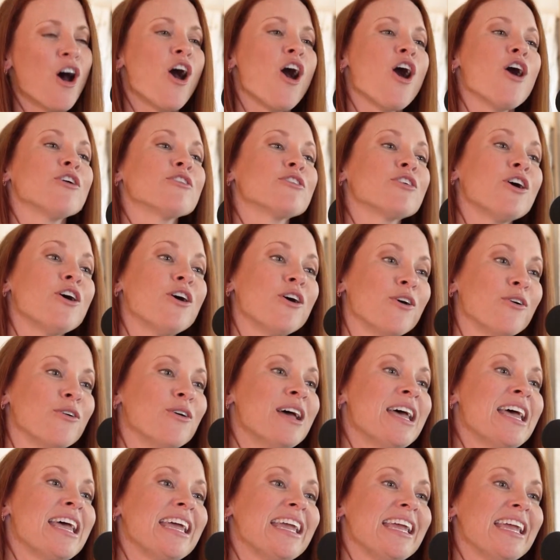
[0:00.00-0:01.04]
Although
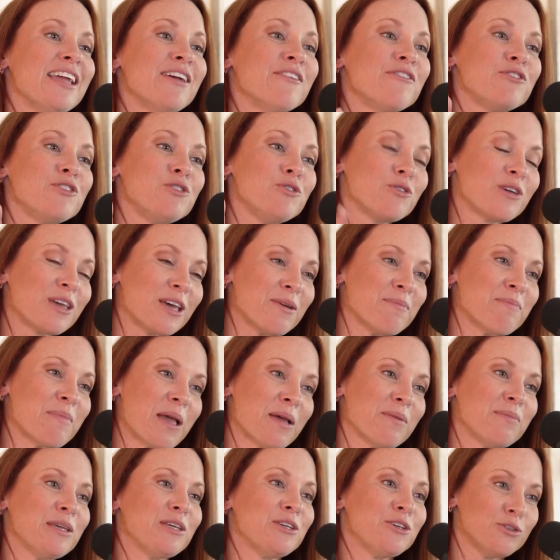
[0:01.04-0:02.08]
if you get
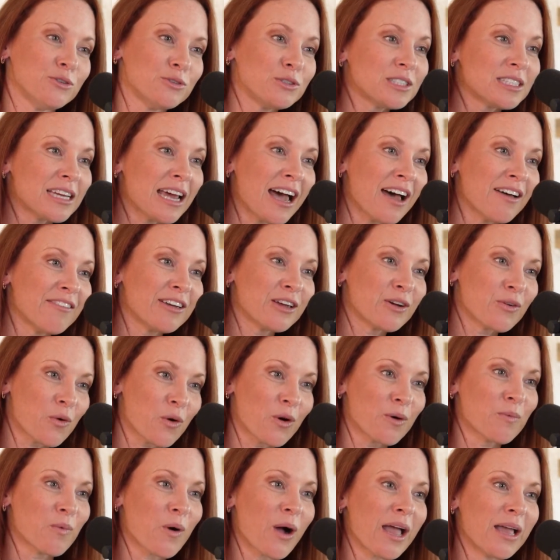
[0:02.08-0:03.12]
baby used to having
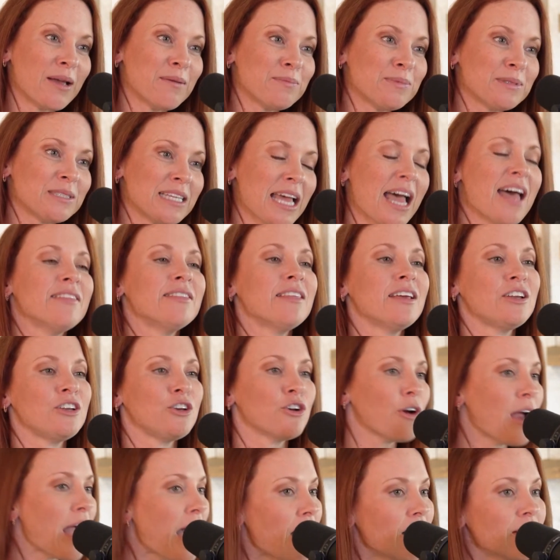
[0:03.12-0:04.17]
warm wipes and then
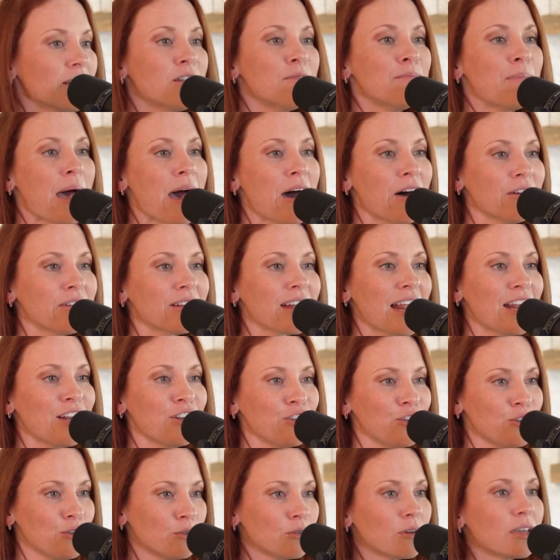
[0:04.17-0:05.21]
you're out and about
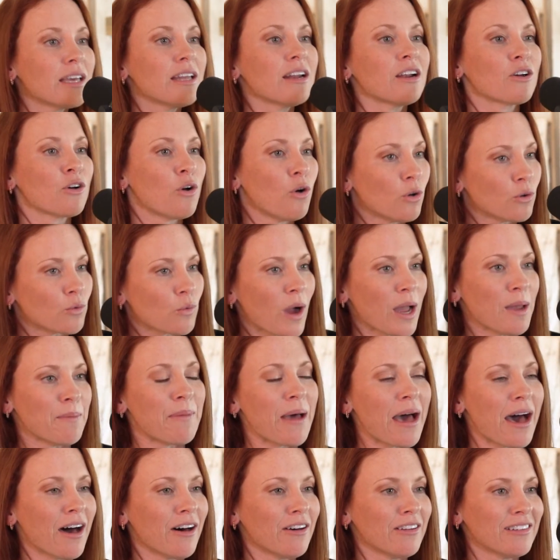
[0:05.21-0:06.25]
and you get a cold wipe
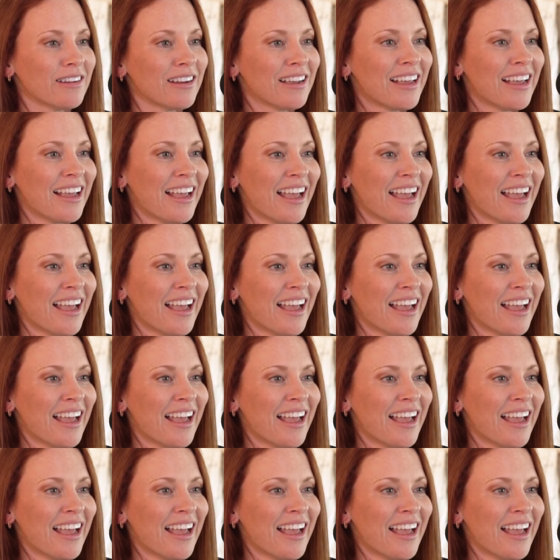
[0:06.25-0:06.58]
out,